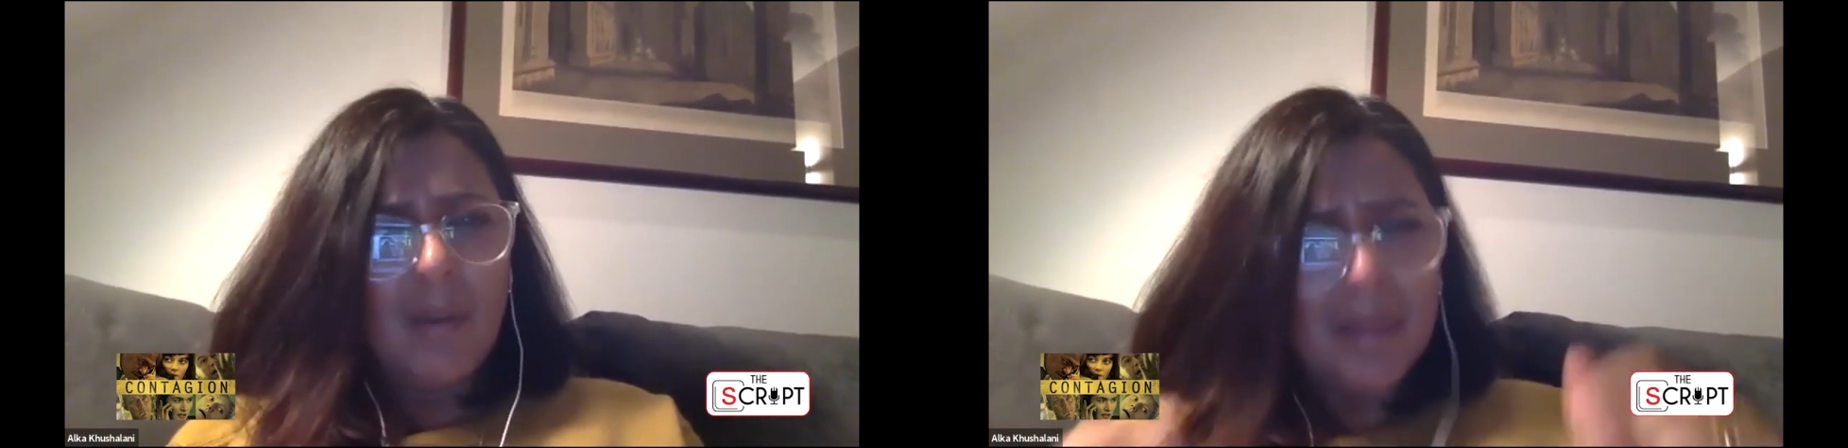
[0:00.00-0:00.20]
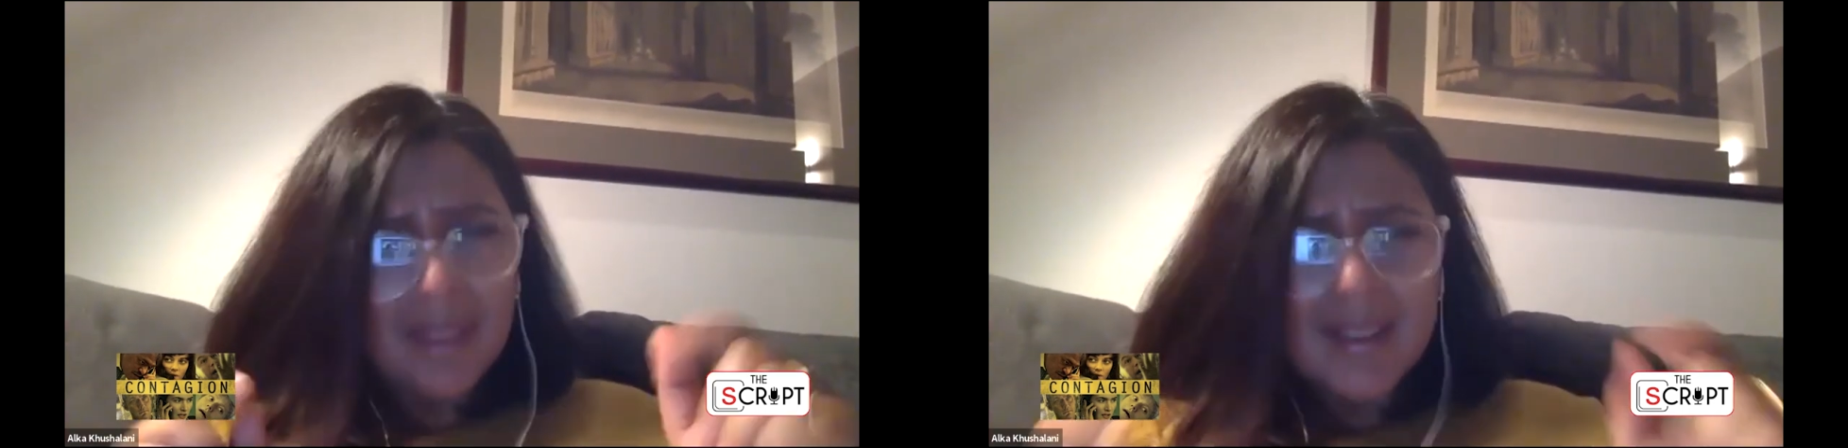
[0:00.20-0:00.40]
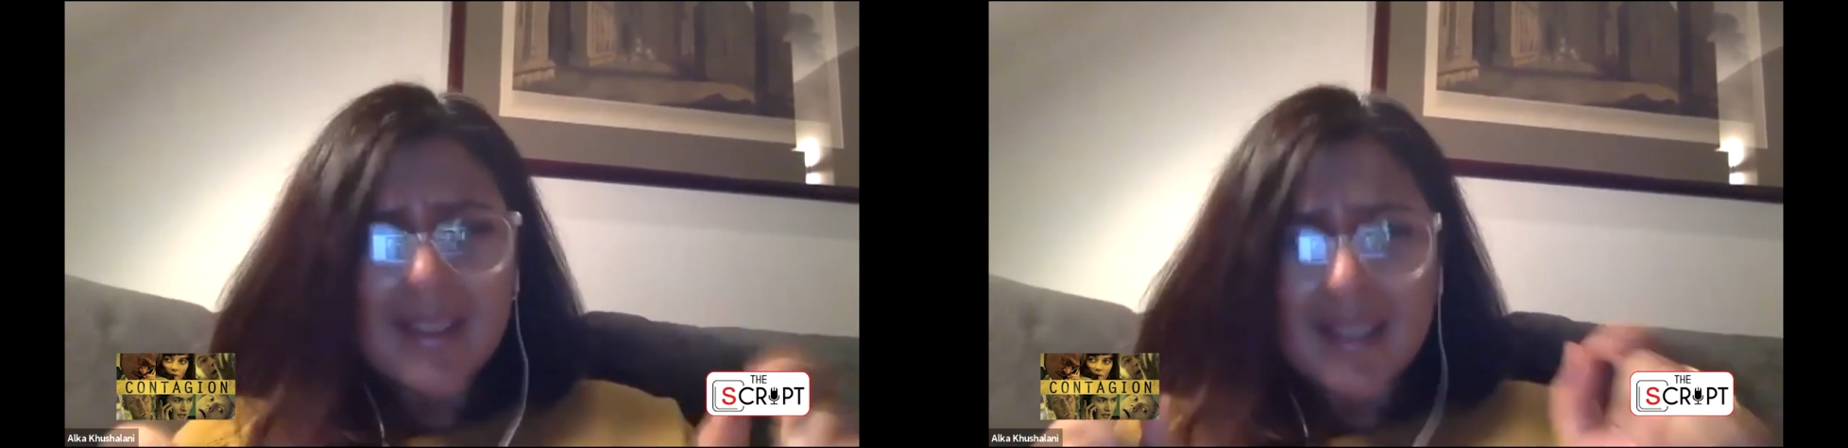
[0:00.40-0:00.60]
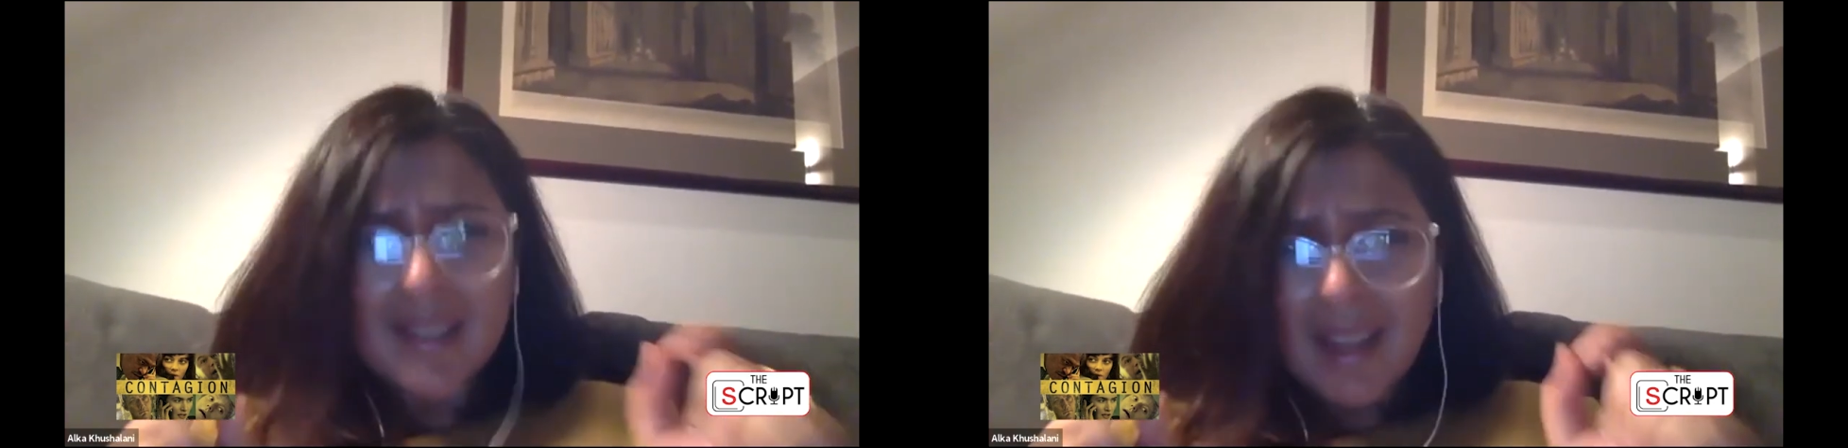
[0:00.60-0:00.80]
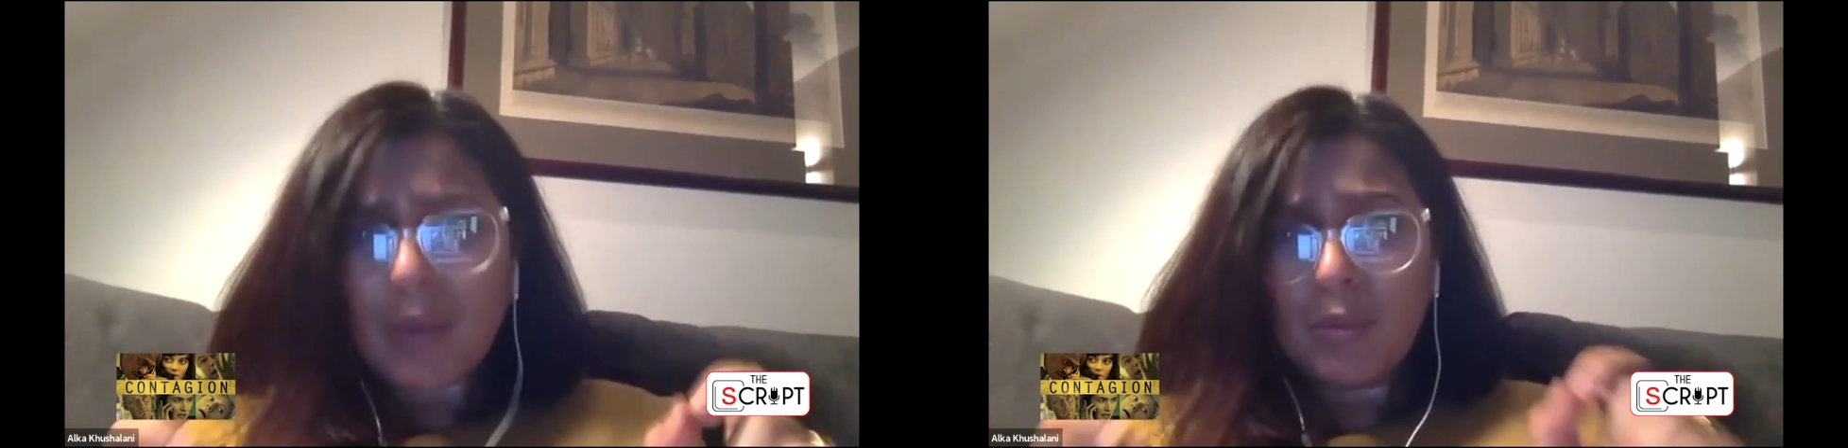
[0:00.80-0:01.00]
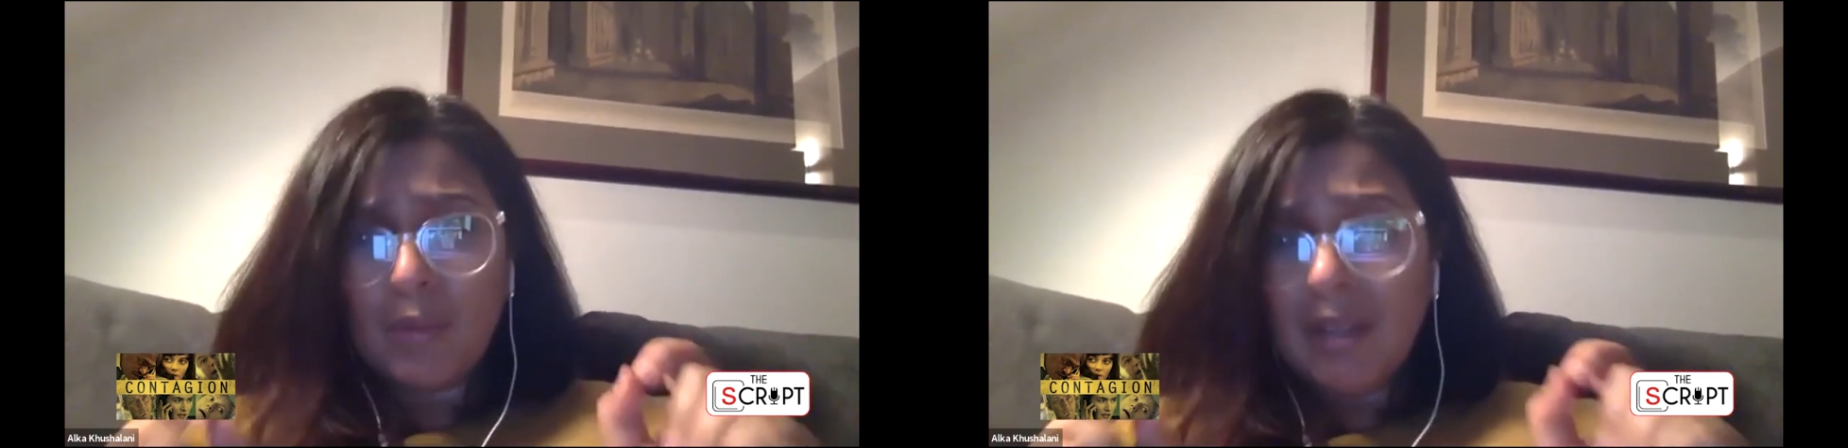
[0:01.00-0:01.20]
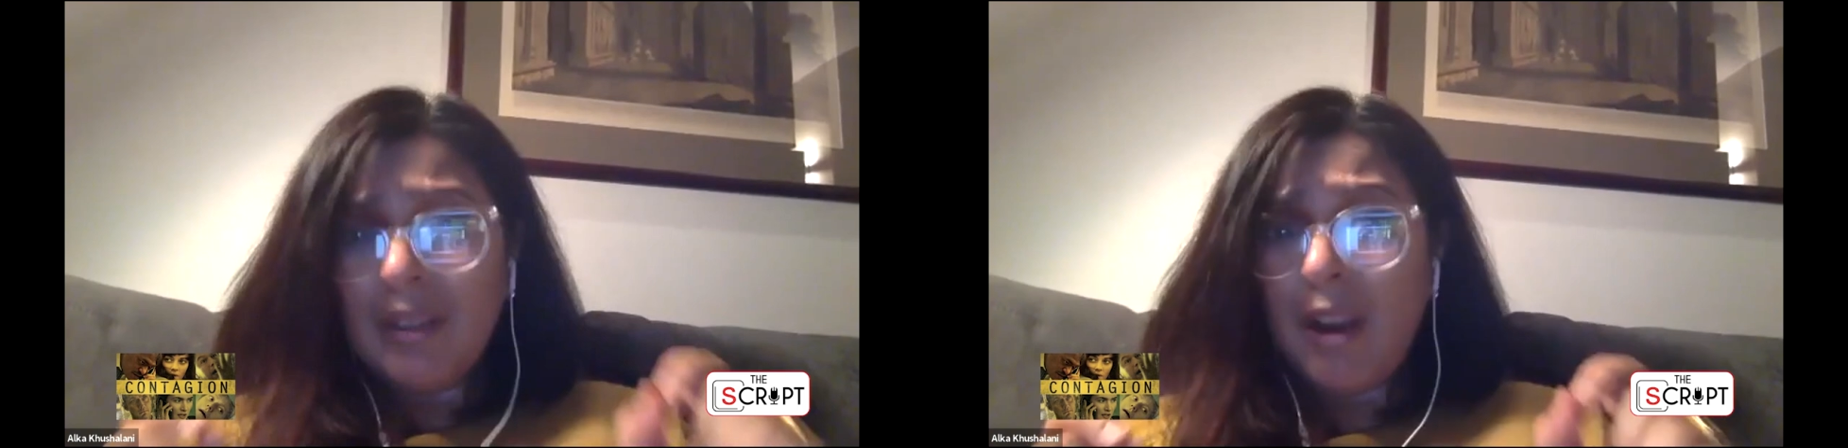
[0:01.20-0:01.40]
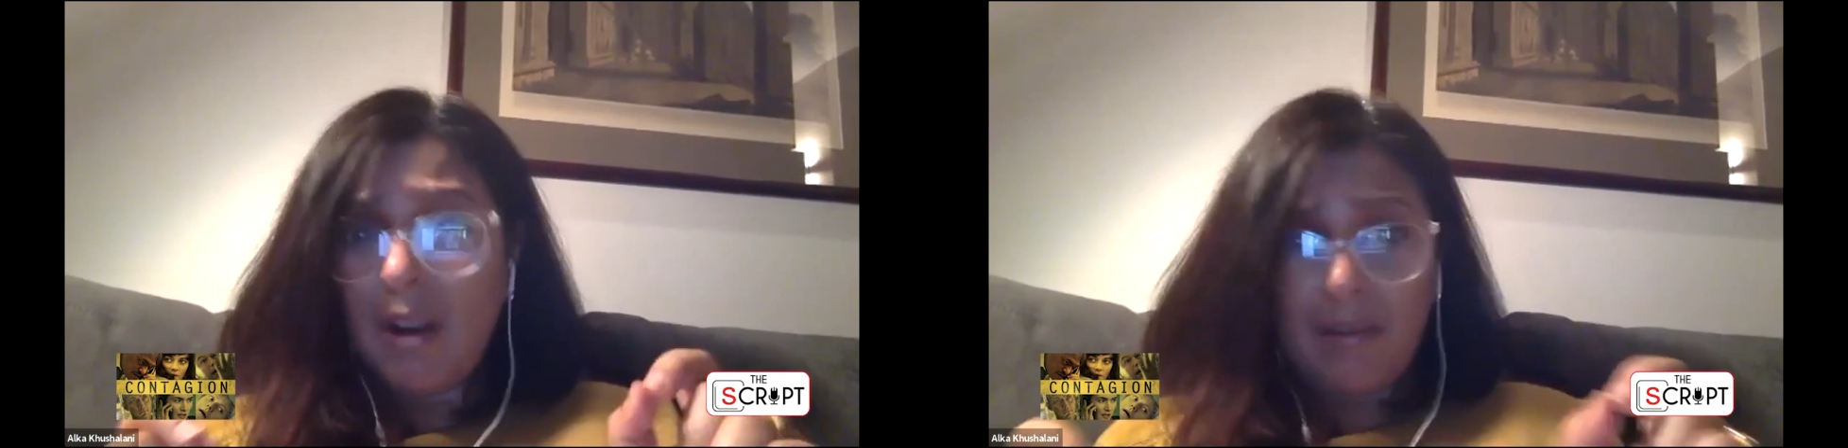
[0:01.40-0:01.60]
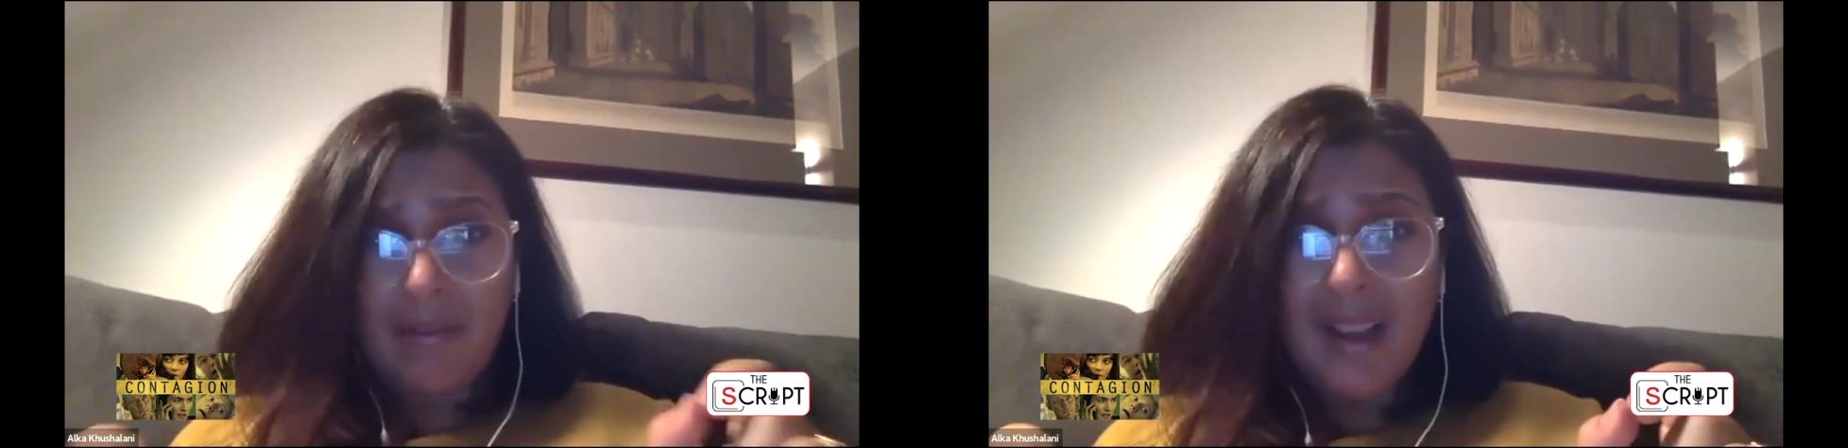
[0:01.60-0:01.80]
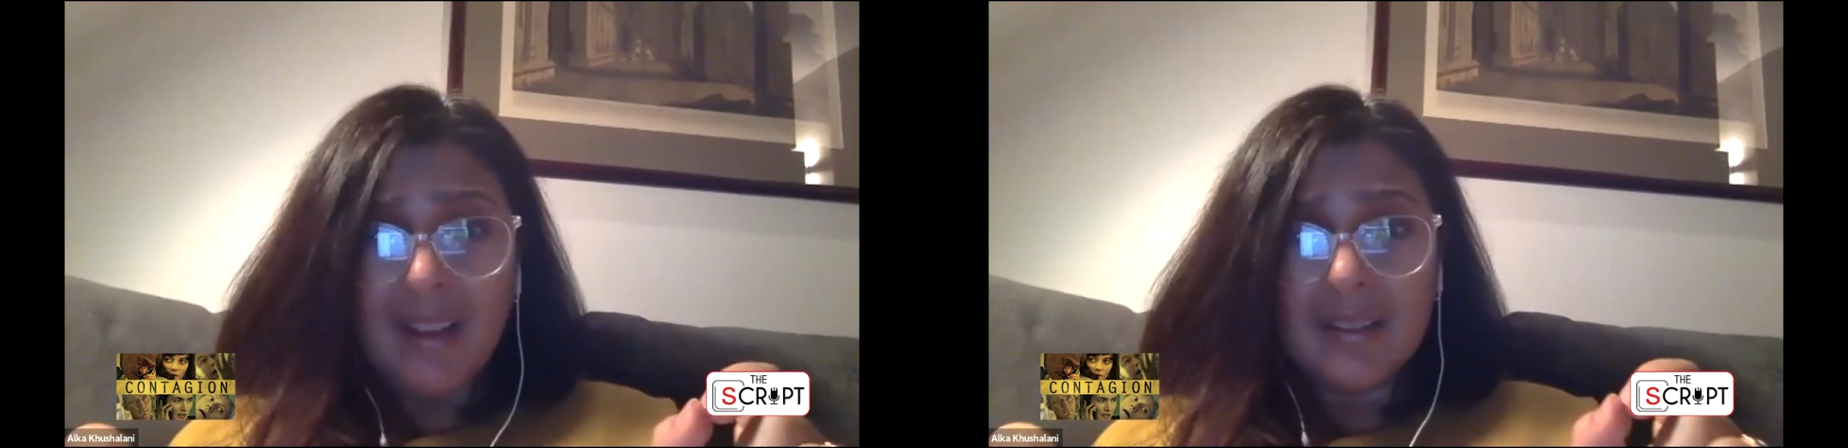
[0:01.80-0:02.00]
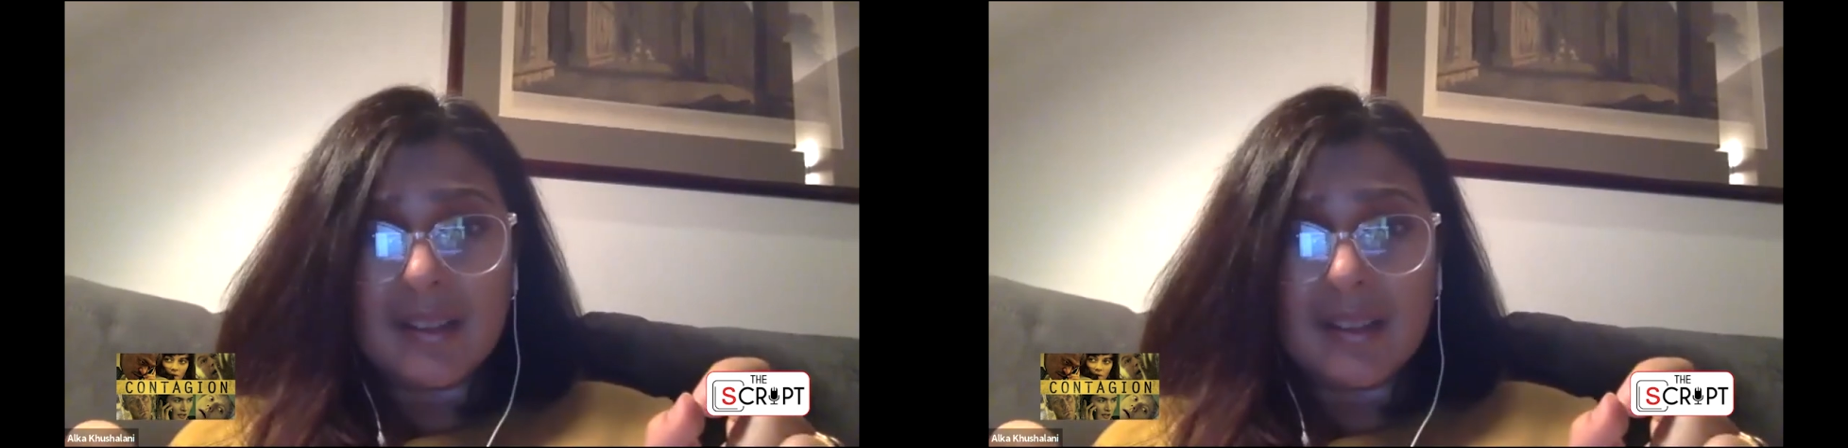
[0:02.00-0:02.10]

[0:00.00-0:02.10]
but this is like really heartfelt.